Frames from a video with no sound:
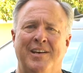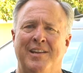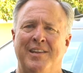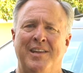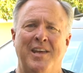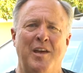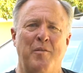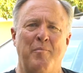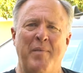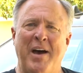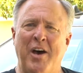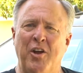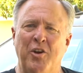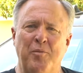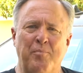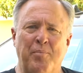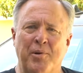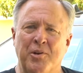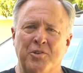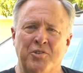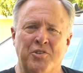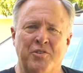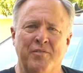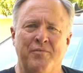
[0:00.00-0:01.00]
The amount of
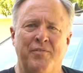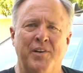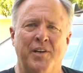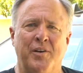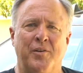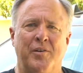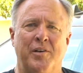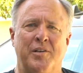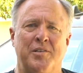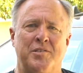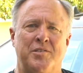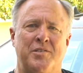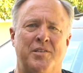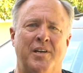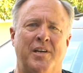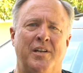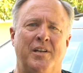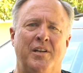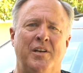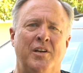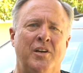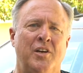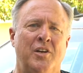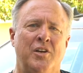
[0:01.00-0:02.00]
perseverance
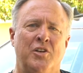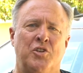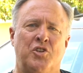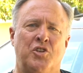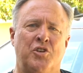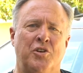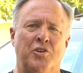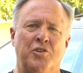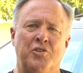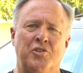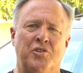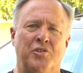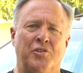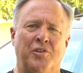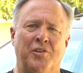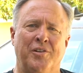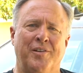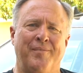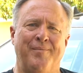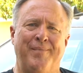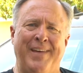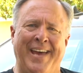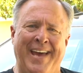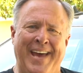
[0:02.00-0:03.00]
that
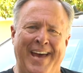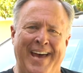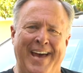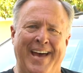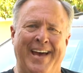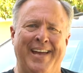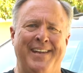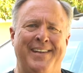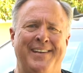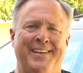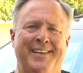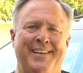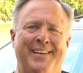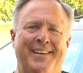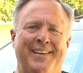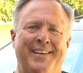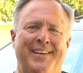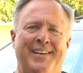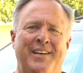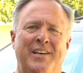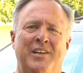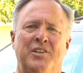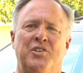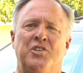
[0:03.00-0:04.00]
Churchill had
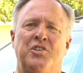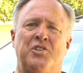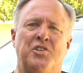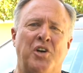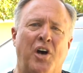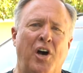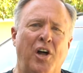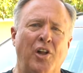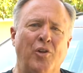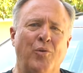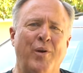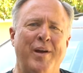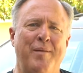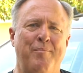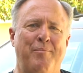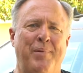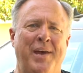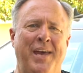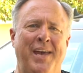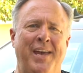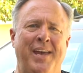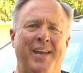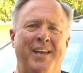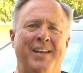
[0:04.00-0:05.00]
to tolerate
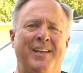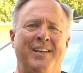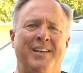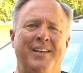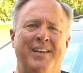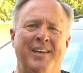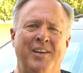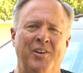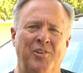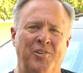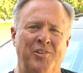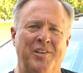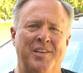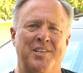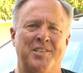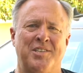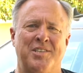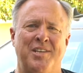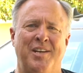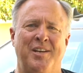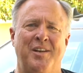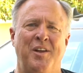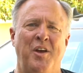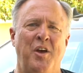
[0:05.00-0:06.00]
pain,
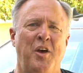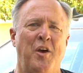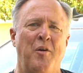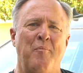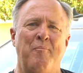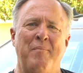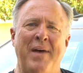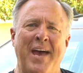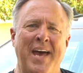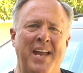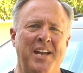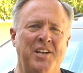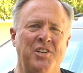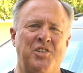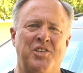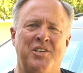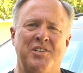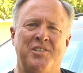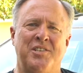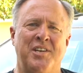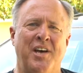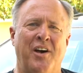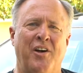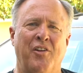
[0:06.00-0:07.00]
illness, and manage
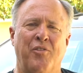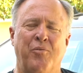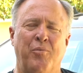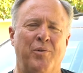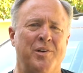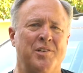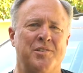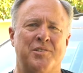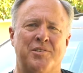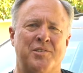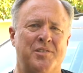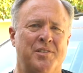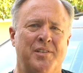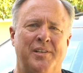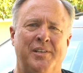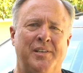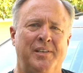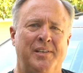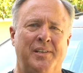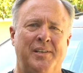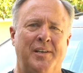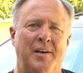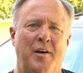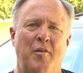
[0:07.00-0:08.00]
his health was
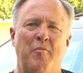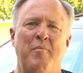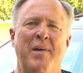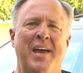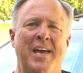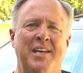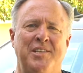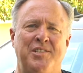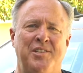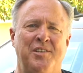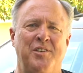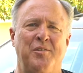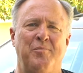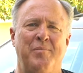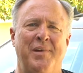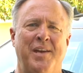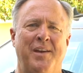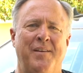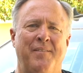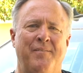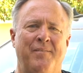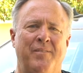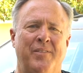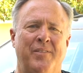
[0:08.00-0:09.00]
amazing to me.